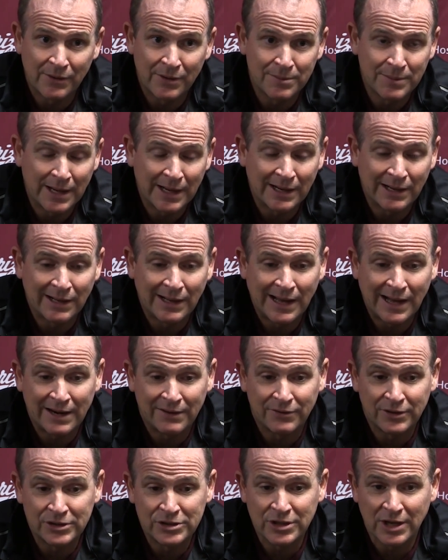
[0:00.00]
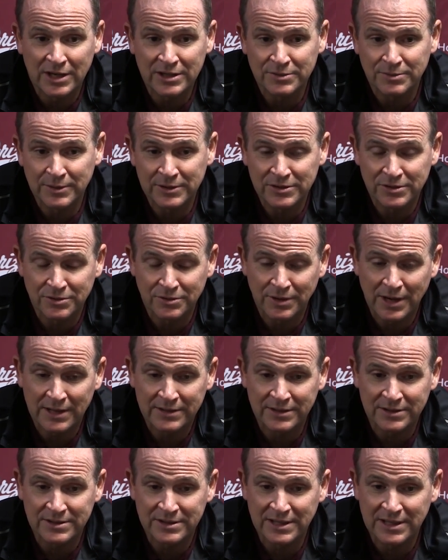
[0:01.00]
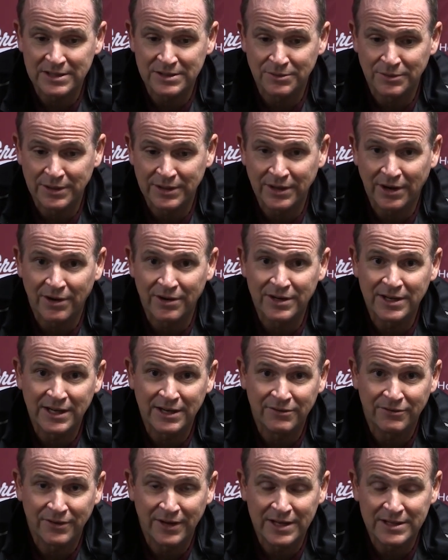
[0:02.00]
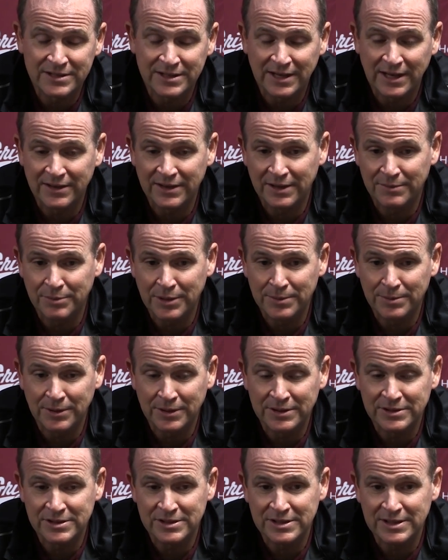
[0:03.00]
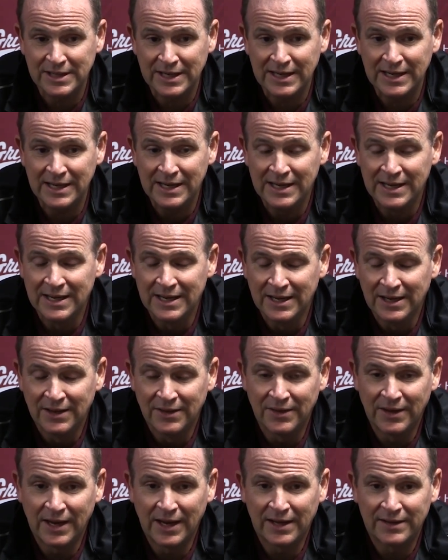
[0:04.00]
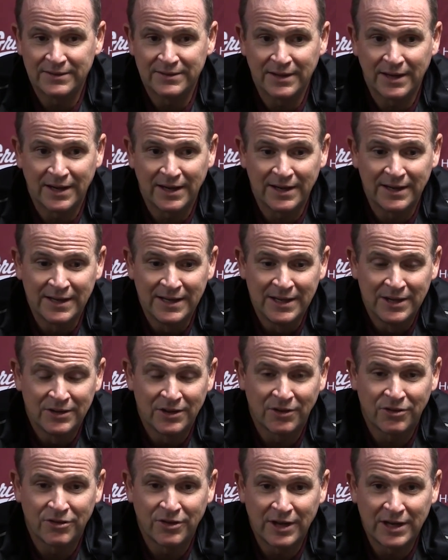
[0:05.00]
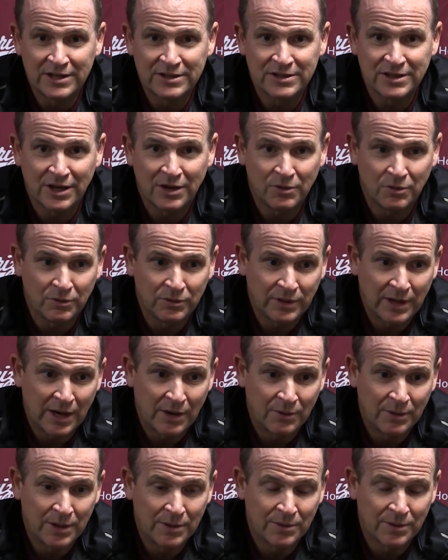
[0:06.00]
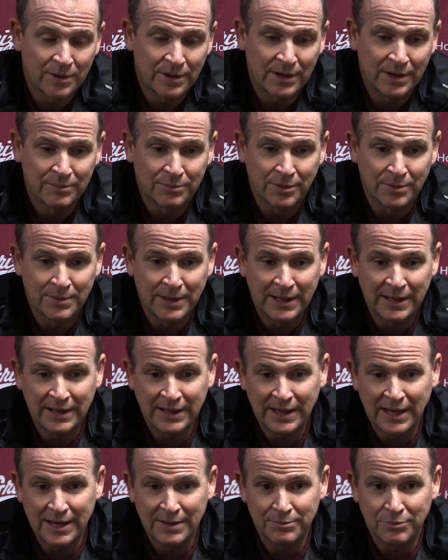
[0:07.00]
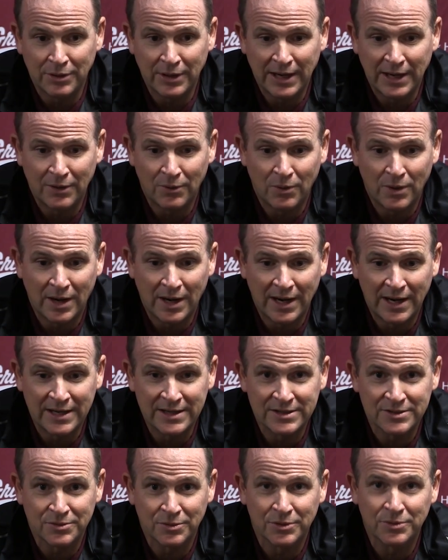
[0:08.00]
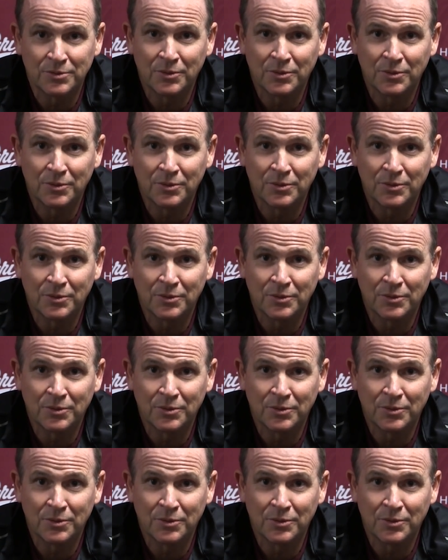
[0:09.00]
We made a lot of adjustments throughout the season with our defense, and I think people could see that the things that we were implementing game plan wise